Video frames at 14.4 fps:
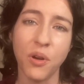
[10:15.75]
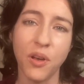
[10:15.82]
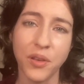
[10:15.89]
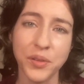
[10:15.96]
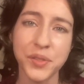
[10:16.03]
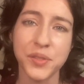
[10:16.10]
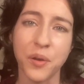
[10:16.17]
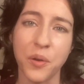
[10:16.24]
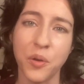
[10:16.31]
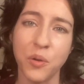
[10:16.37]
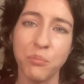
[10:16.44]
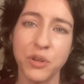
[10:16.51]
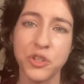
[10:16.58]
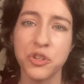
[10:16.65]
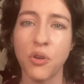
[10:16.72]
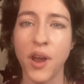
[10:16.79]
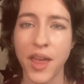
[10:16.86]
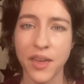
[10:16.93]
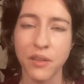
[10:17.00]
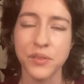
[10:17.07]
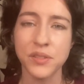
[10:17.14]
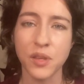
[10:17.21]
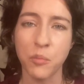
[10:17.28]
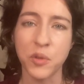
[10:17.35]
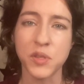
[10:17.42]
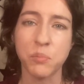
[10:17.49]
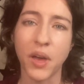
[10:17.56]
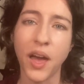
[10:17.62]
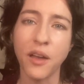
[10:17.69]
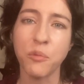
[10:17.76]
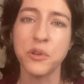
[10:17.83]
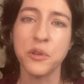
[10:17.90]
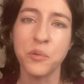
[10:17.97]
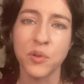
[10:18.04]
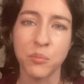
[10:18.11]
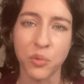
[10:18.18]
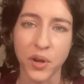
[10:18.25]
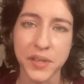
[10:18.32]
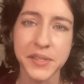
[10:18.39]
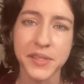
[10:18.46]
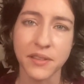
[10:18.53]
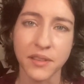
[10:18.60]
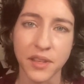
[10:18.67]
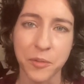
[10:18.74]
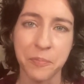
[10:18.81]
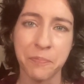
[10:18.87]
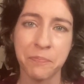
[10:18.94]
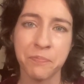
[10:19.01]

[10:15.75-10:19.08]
also put your hand on someone's back when you were embracing them.